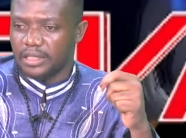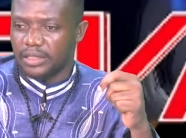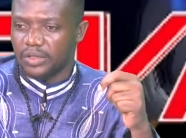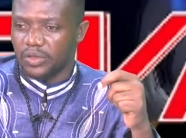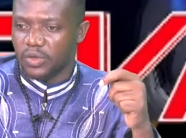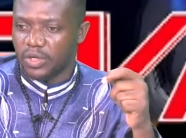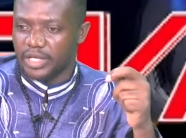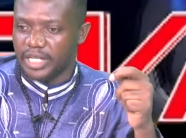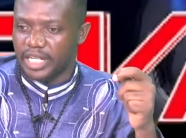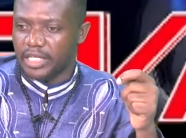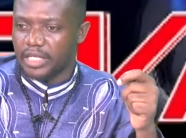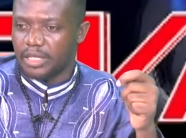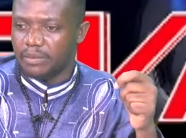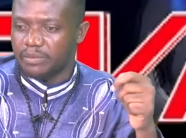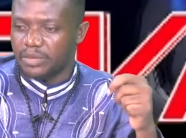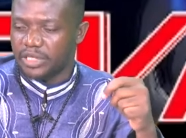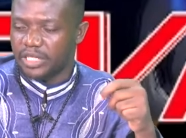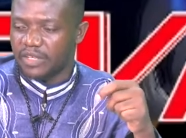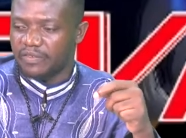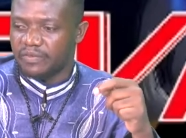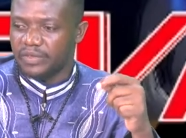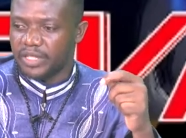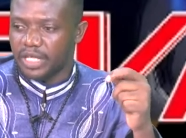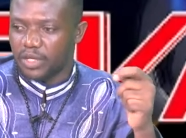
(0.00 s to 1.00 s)
connect
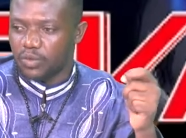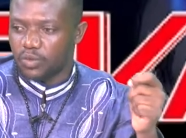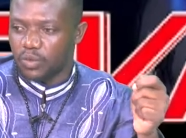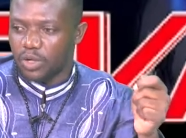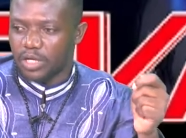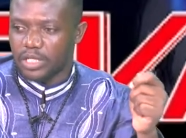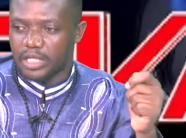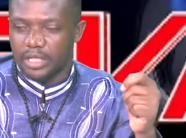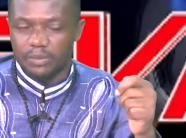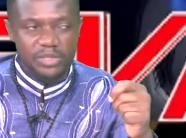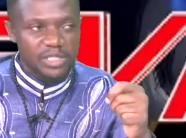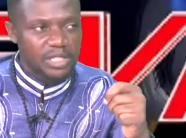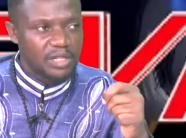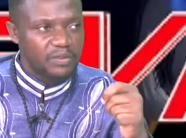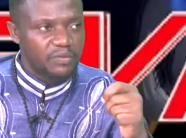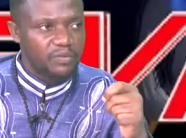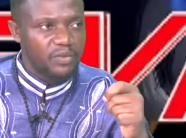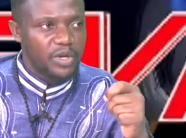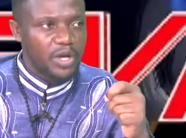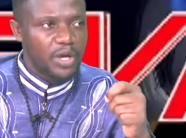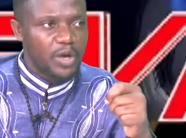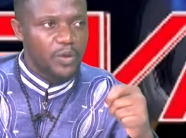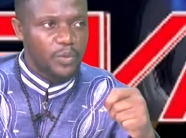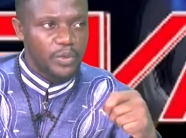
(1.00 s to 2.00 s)
themselves, network themselves
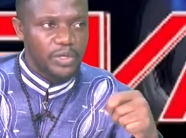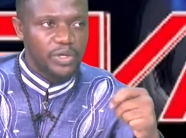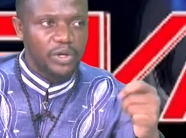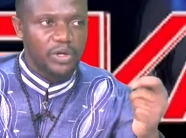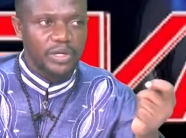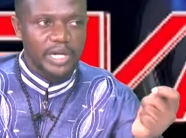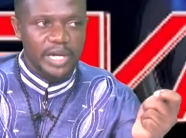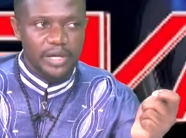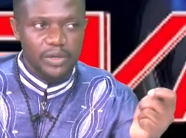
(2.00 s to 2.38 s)
with other